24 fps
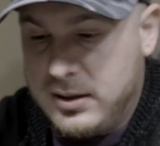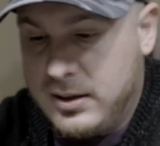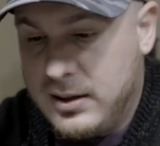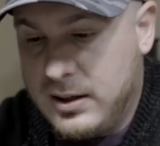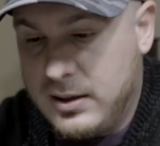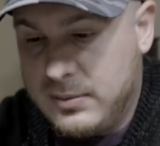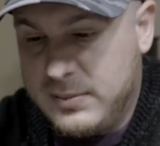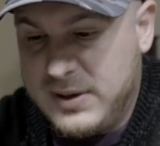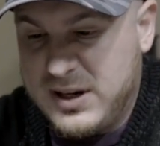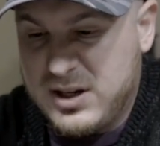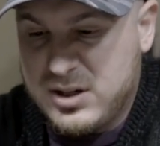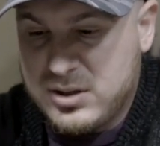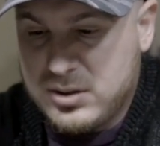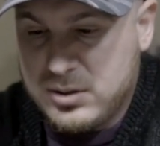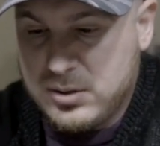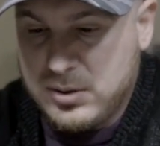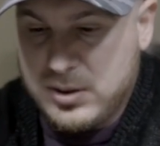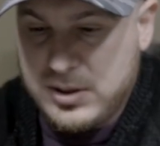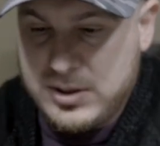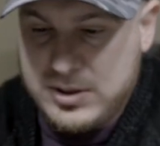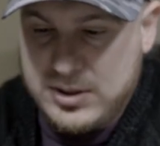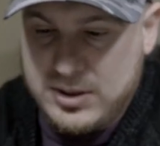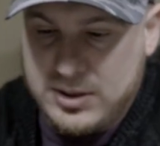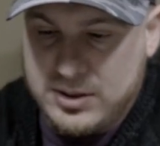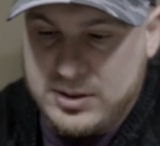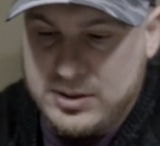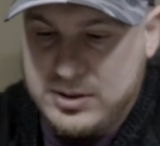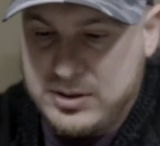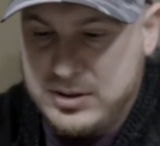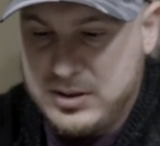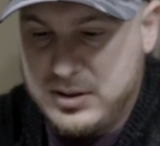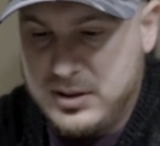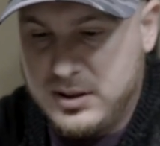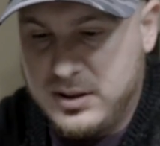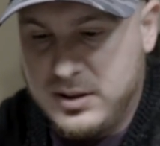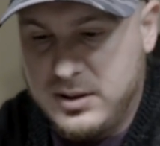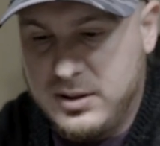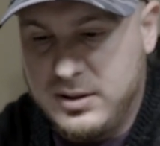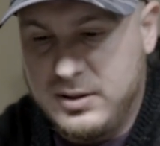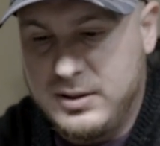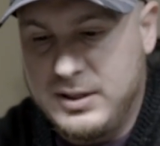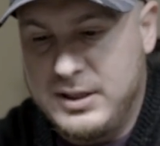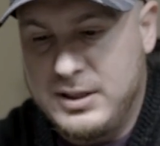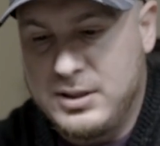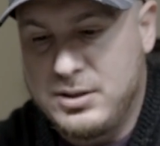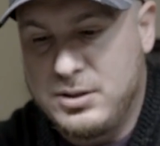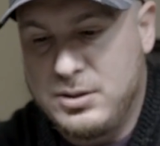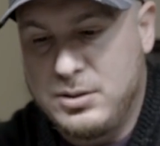and make sure it just
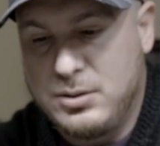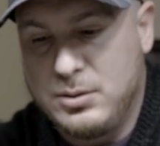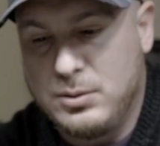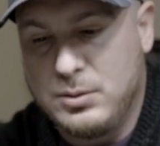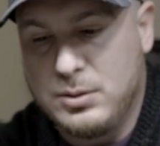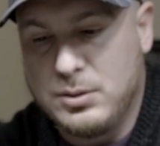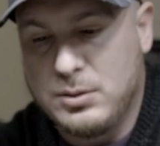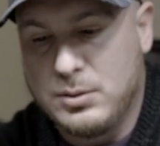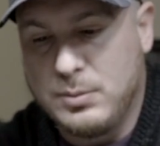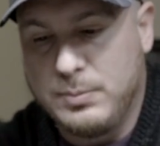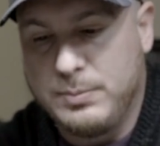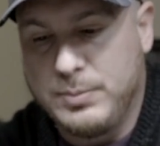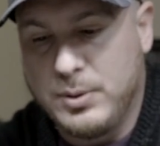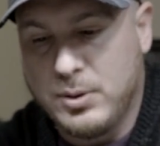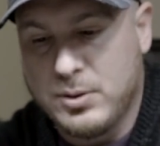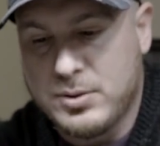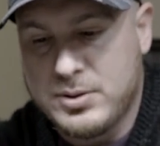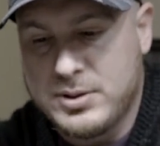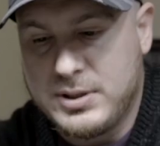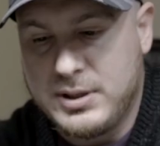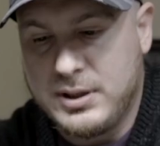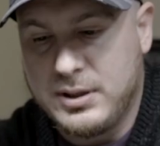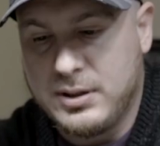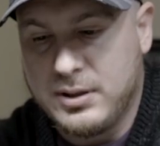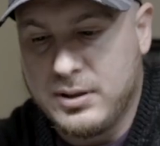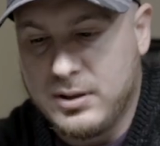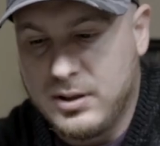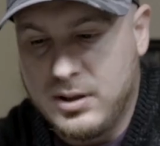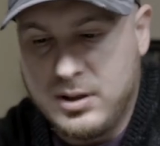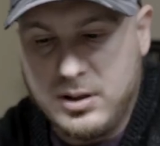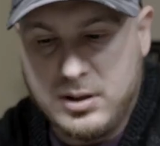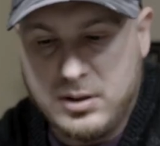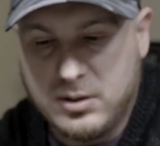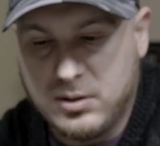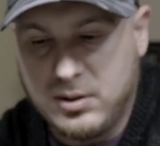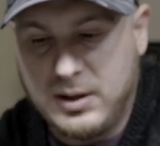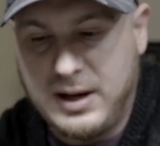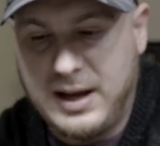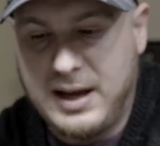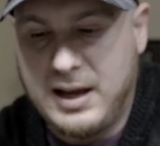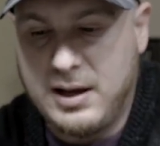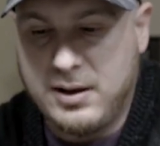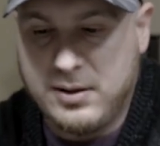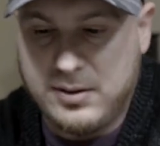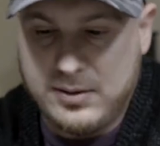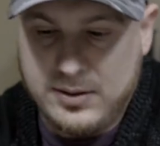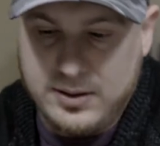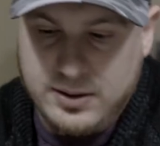these two little bolts here are
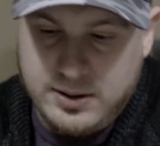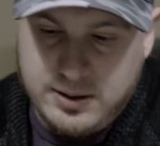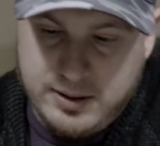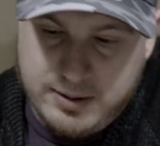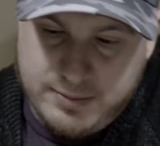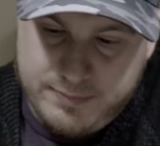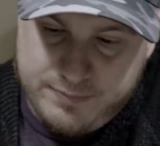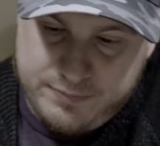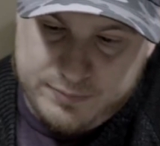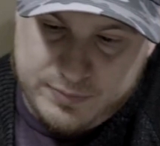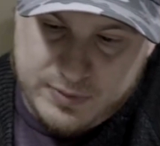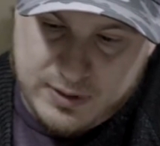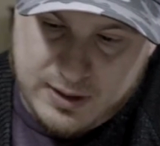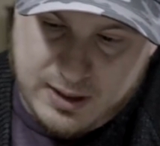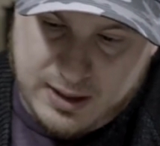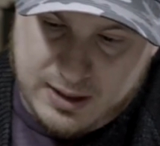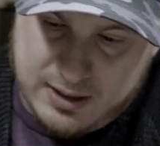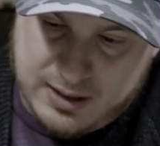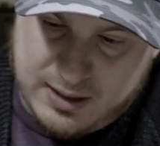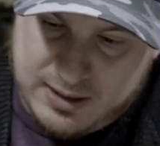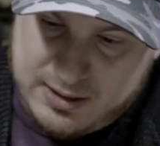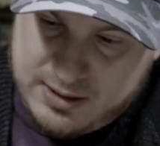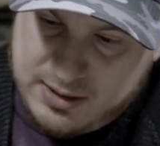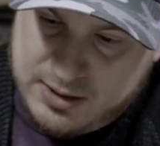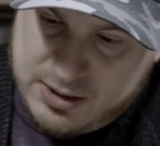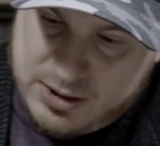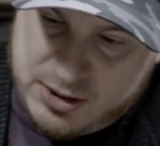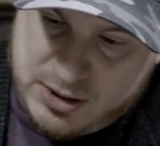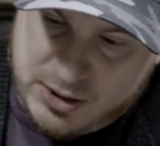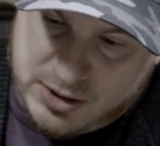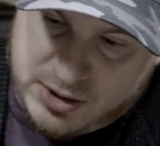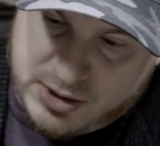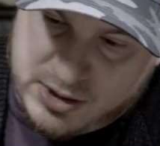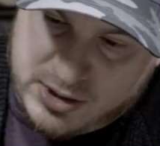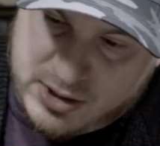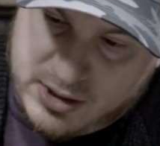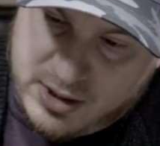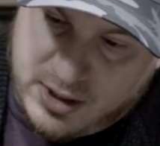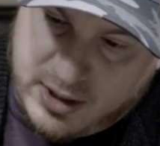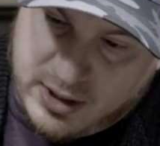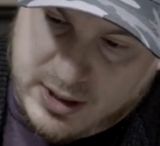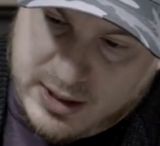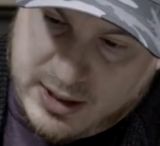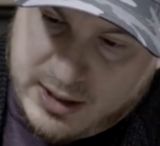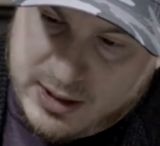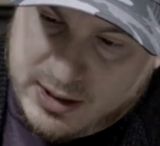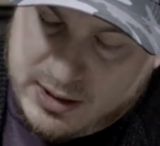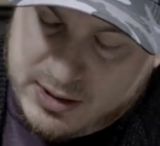out, and it should
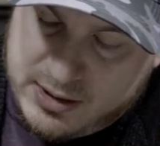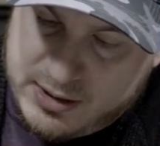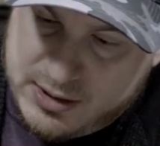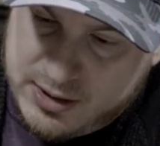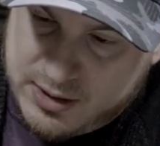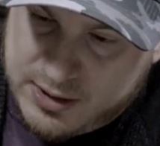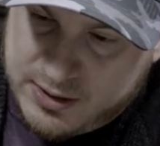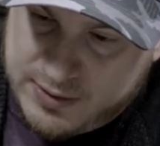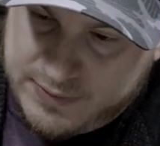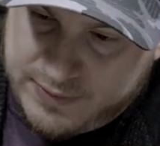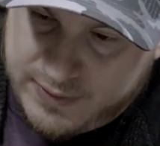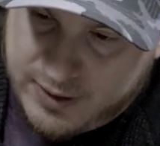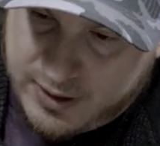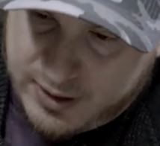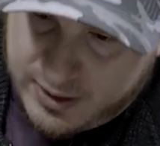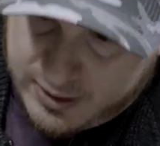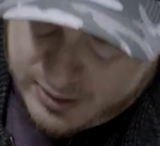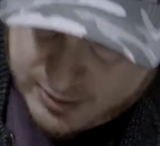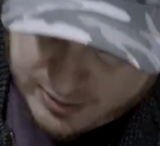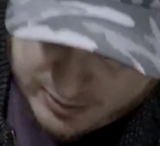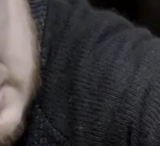snug in just fine.